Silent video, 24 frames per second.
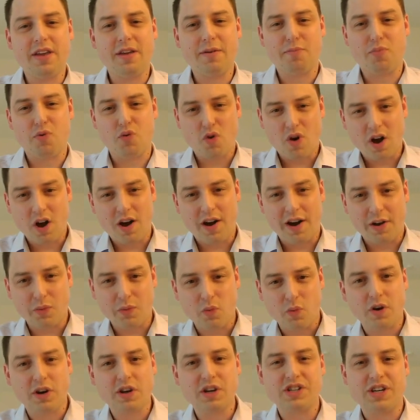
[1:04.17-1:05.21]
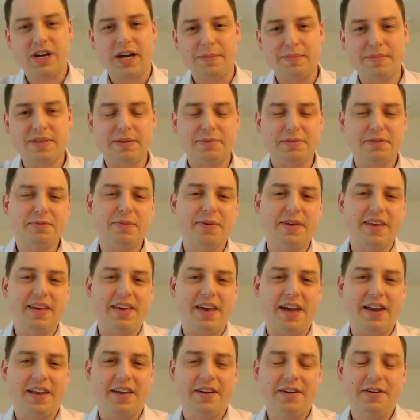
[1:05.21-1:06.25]
broad workshop that I'm speaking
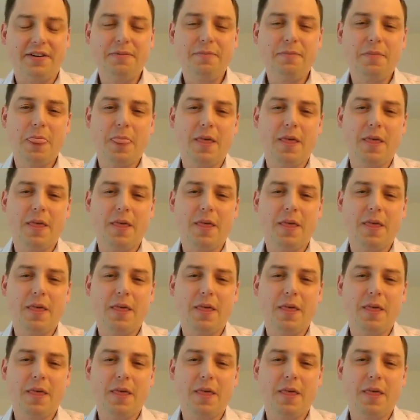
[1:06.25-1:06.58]
at here.